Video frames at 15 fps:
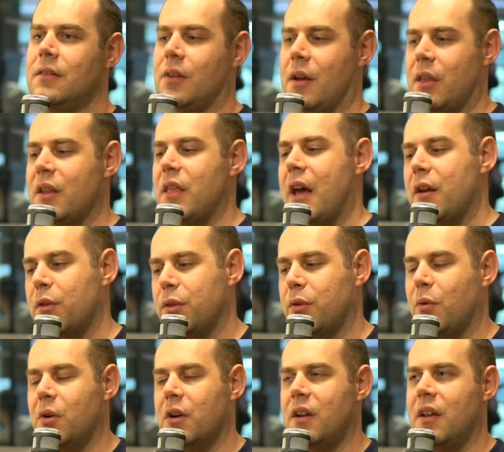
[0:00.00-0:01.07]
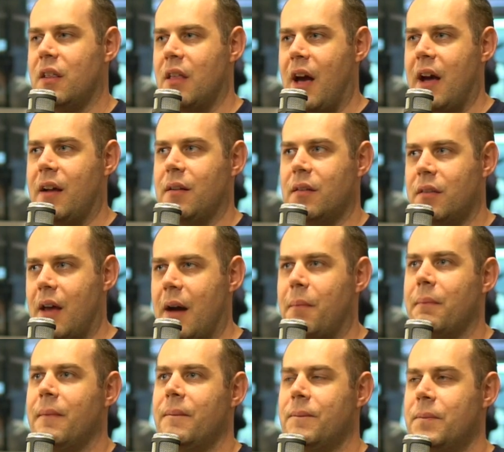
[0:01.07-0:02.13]
So I think that authority that
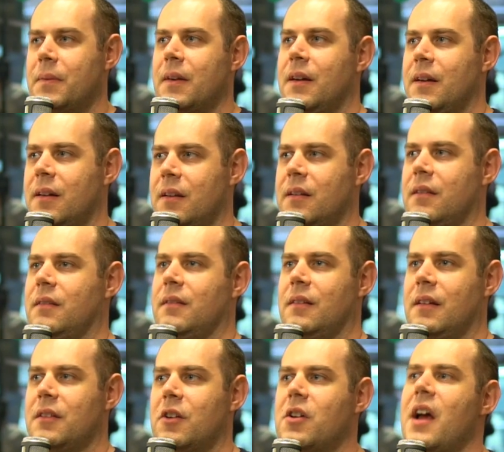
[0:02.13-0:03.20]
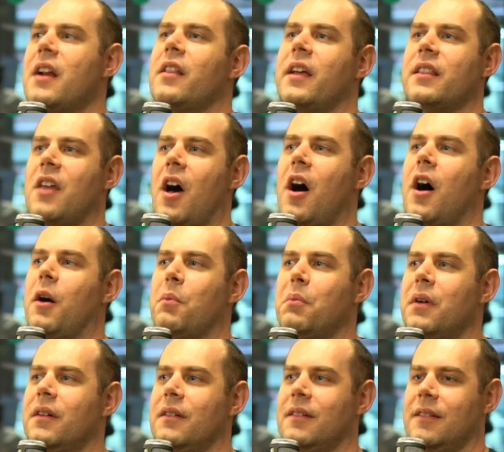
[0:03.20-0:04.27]
they're kind of like the
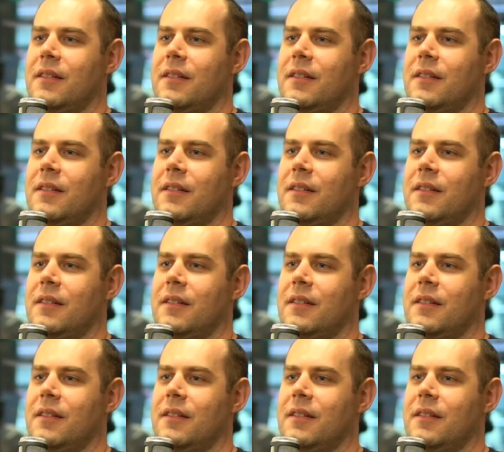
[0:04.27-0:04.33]
hub.